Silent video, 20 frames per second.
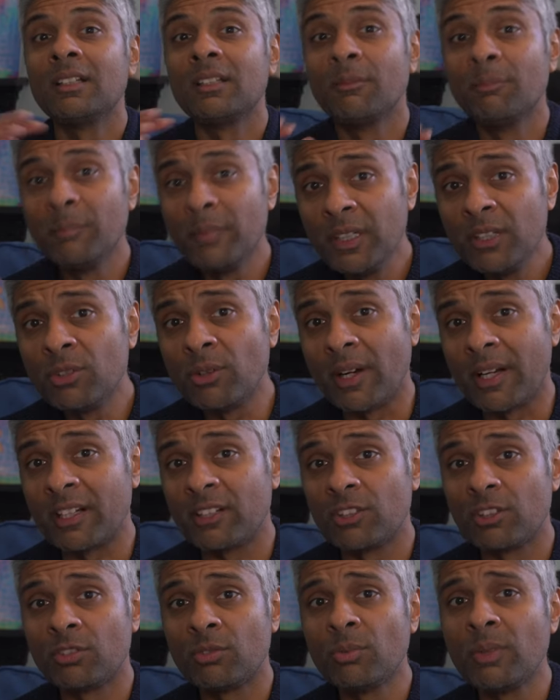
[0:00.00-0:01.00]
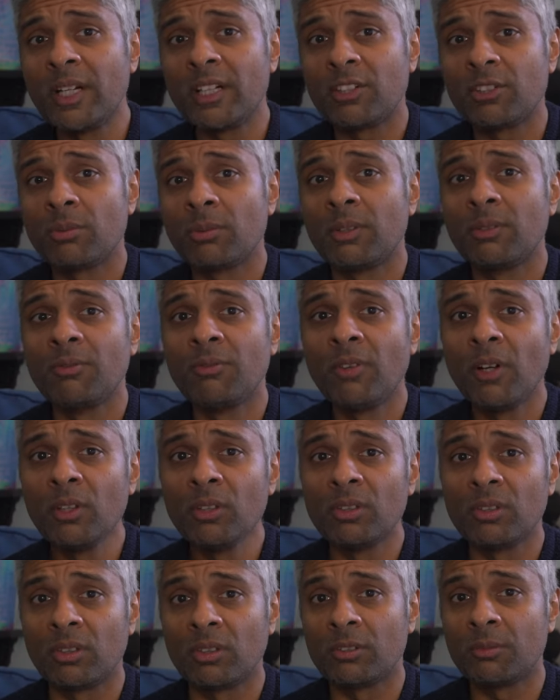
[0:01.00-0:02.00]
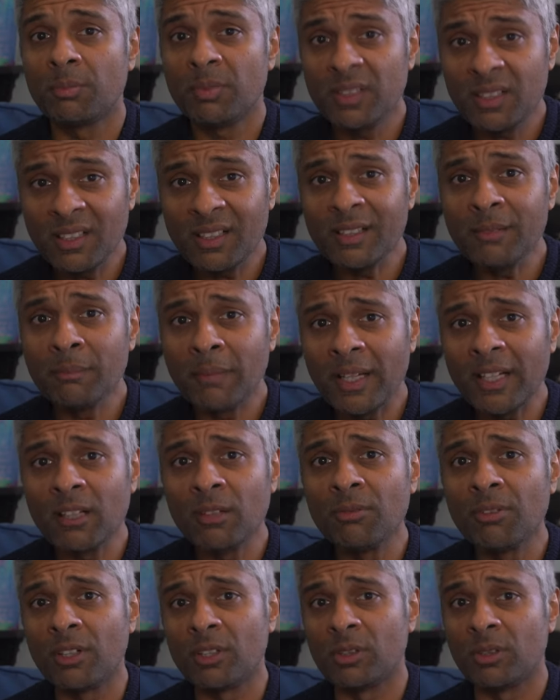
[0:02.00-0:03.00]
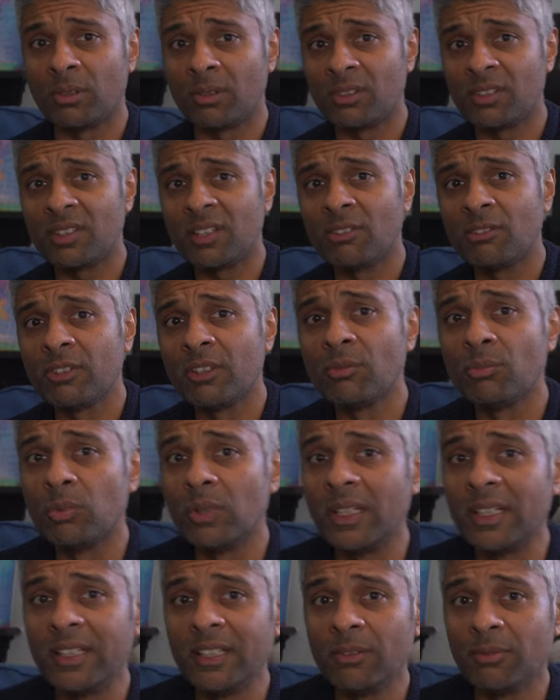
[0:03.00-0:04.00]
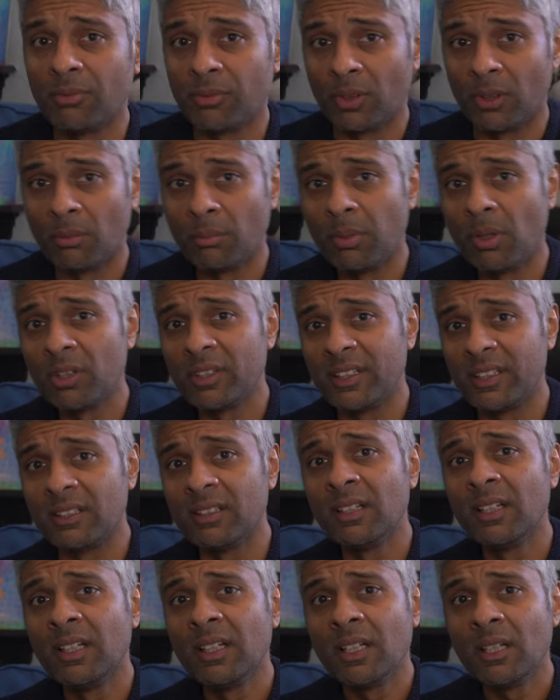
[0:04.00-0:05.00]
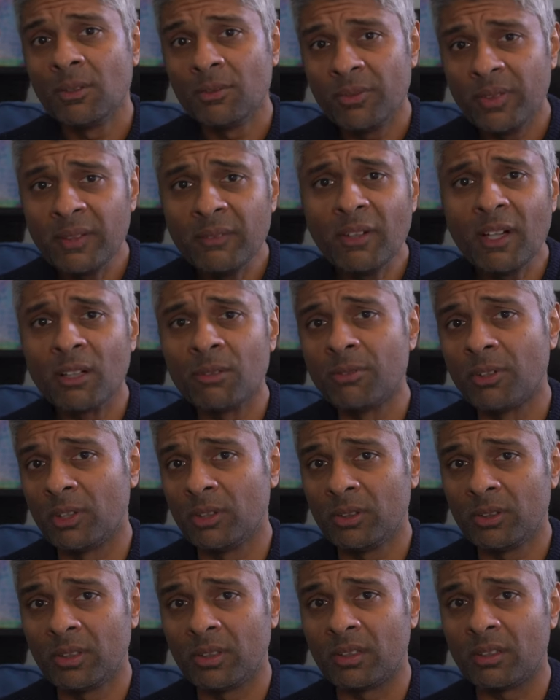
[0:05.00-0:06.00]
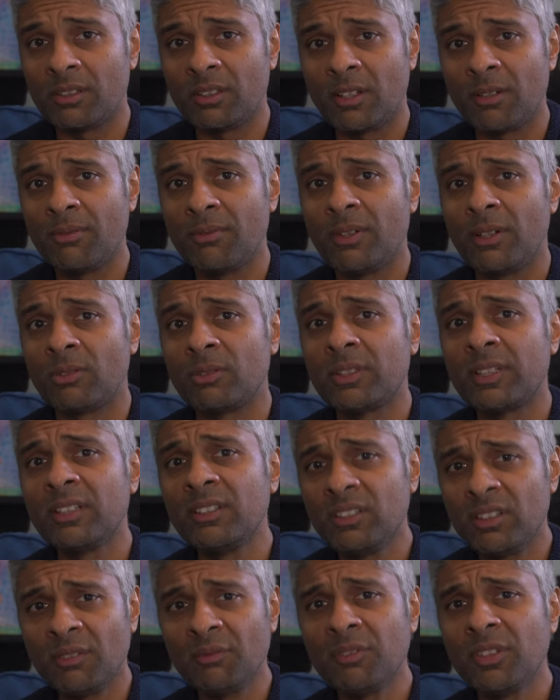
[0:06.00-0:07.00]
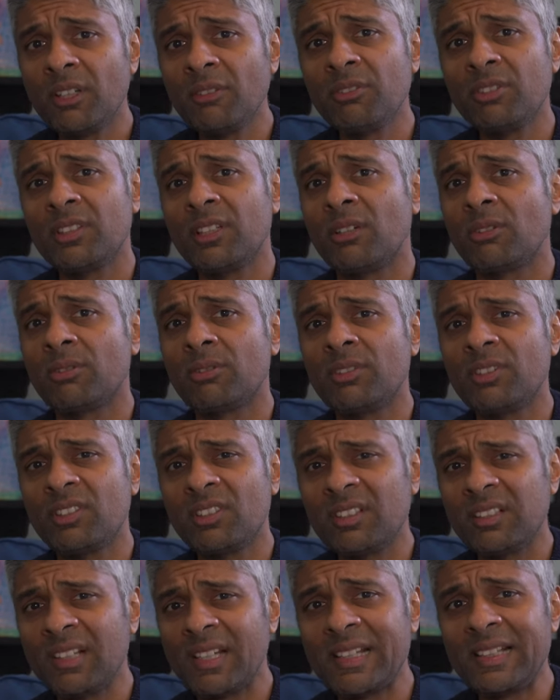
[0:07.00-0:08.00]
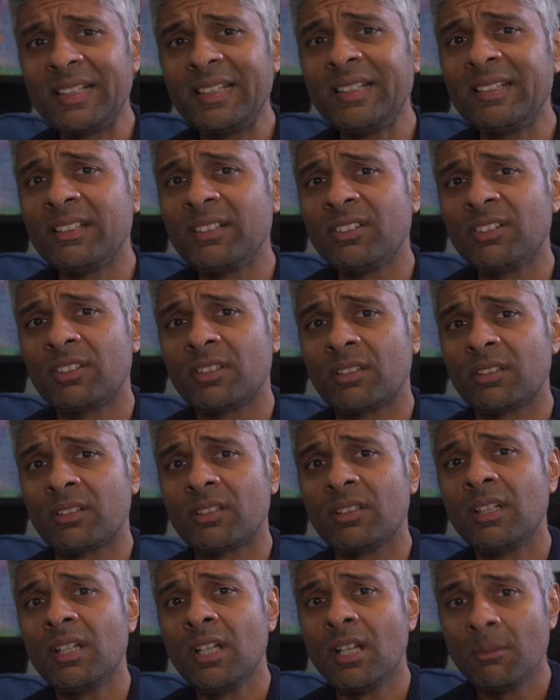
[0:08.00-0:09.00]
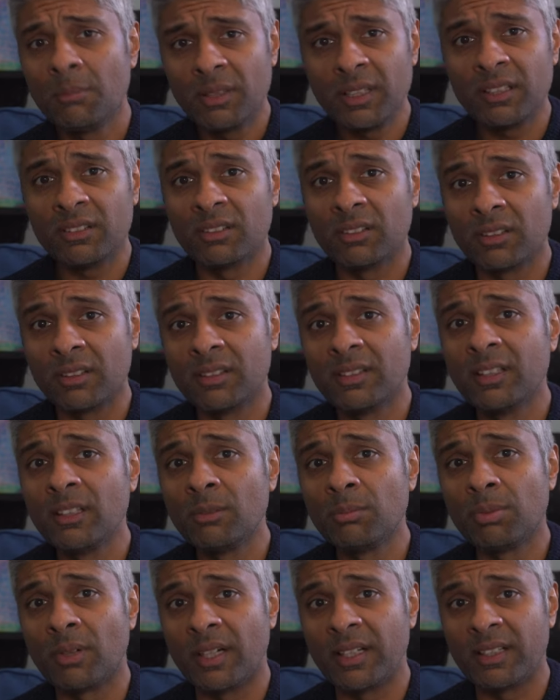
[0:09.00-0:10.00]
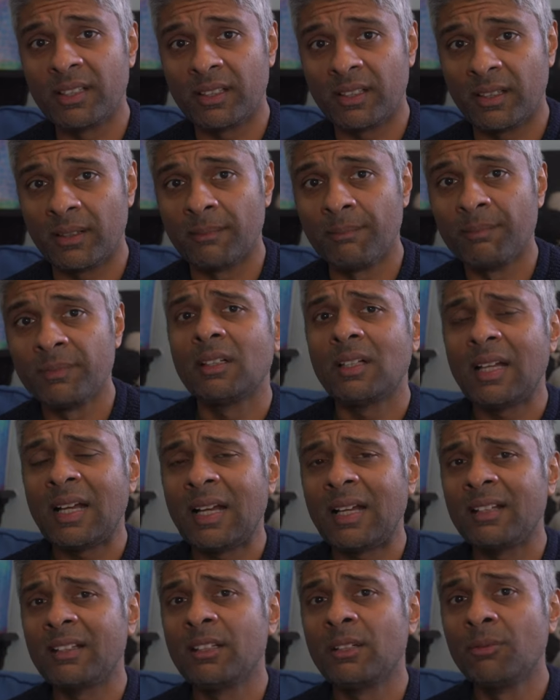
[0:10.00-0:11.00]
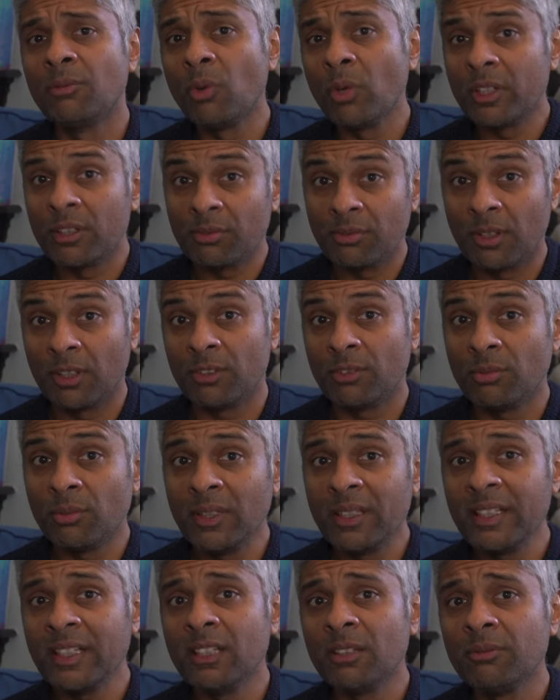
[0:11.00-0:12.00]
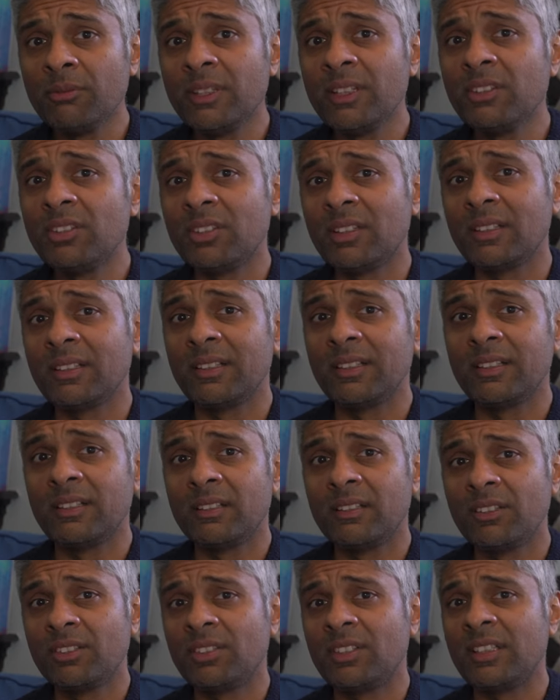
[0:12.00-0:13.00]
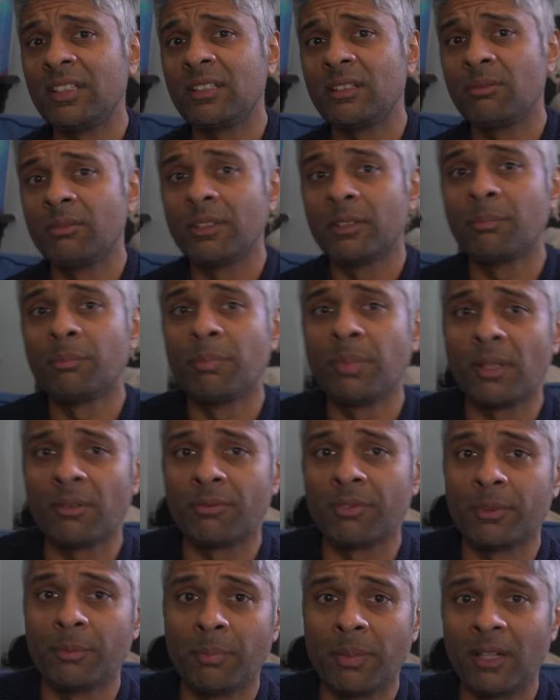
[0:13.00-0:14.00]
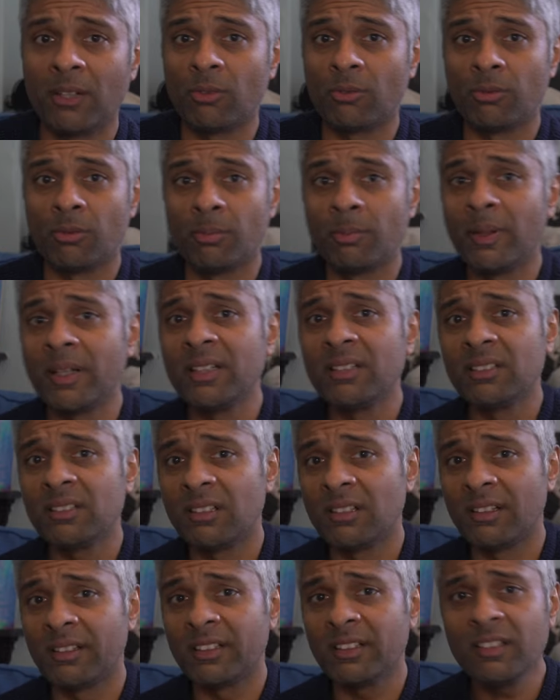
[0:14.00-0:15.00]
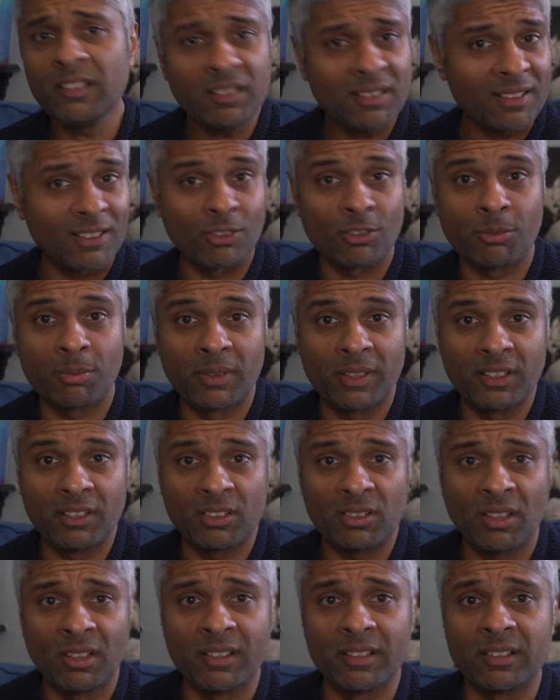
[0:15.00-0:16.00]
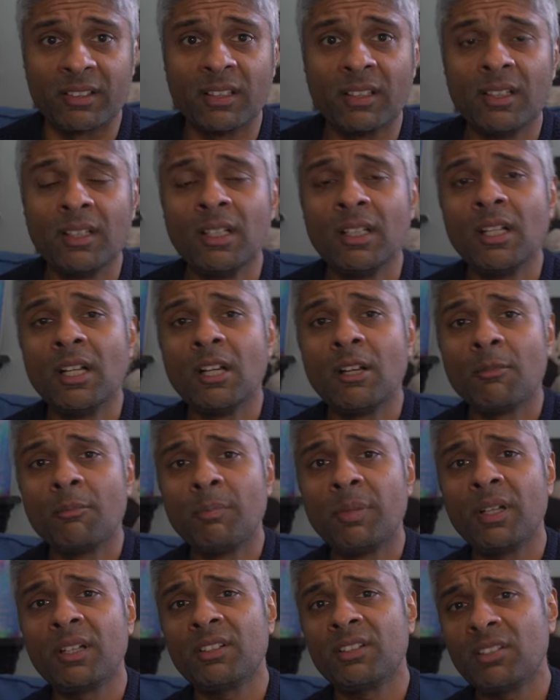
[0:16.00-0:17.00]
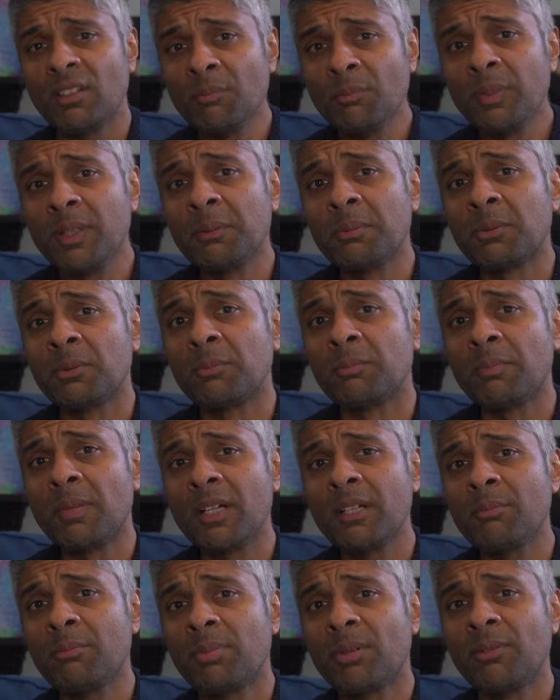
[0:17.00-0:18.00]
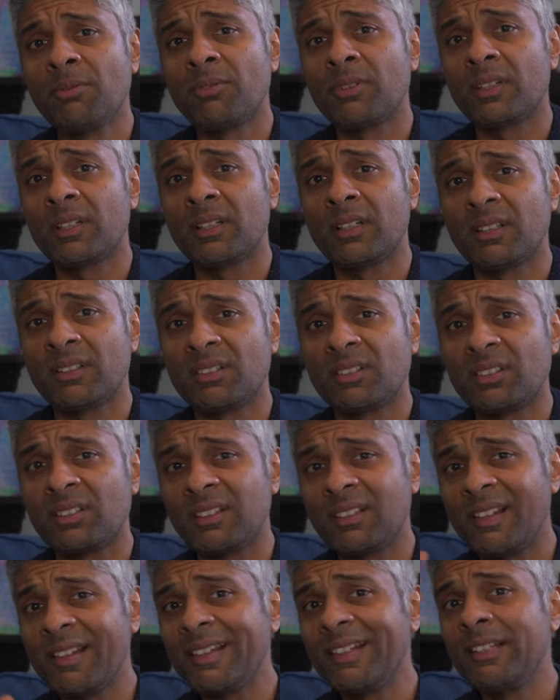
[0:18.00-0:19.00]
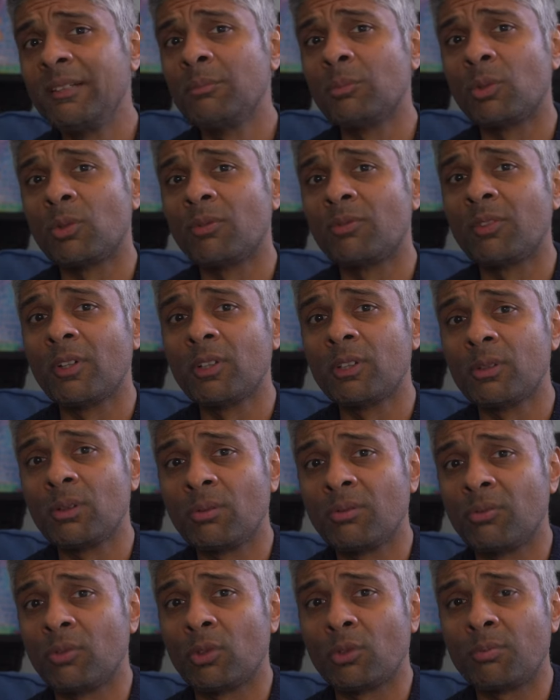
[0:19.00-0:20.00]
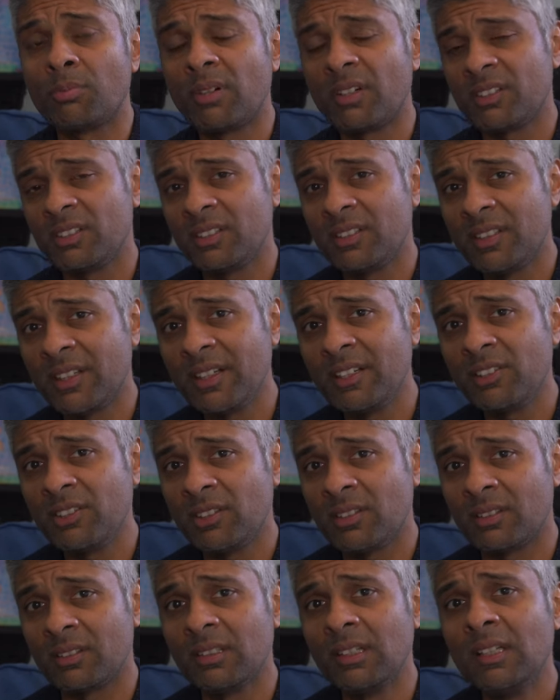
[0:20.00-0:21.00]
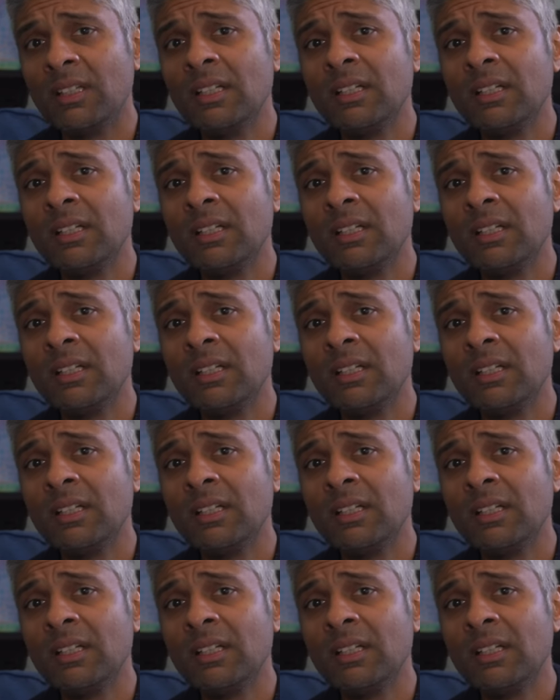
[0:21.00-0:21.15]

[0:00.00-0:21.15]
The mid range is rich with vocals, particularly male vocals sounding really full bodied. Female vocals, I found, can sometimes sound slightly distant, but it isn't a deal breaker. And her voice floats really convincingly and distinctively above the powerful bass line, and it sounds pretty solid. But some people might prefer a slightly more vocal forward presentation.